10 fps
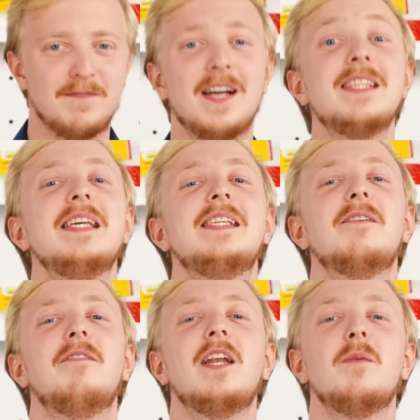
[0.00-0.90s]
device
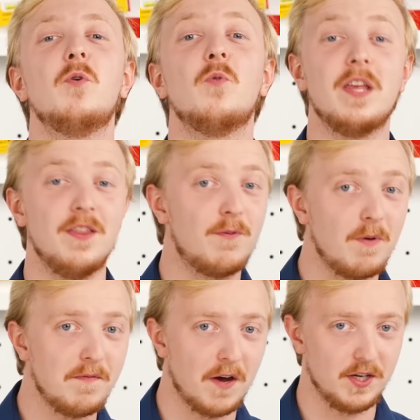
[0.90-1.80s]
is available in
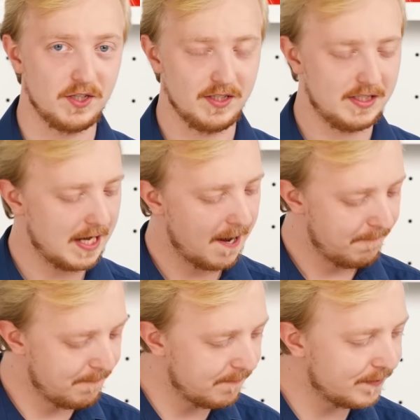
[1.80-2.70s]
three versions,
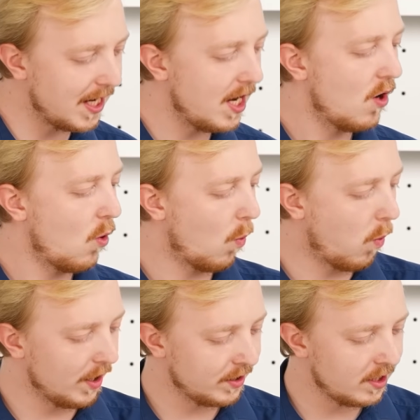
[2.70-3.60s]
50,
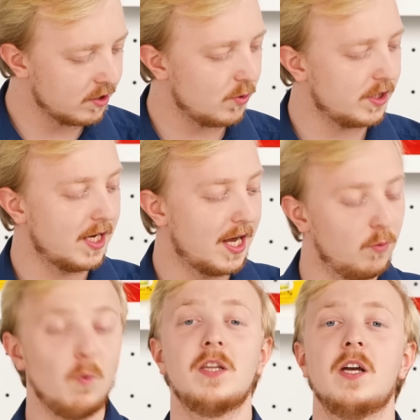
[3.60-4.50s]
100
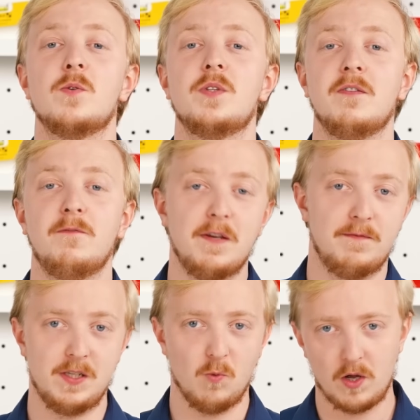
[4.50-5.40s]
and
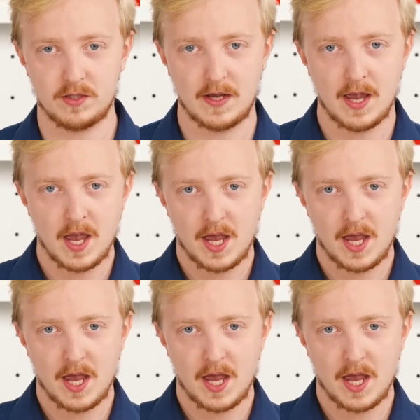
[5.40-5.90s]
150 watt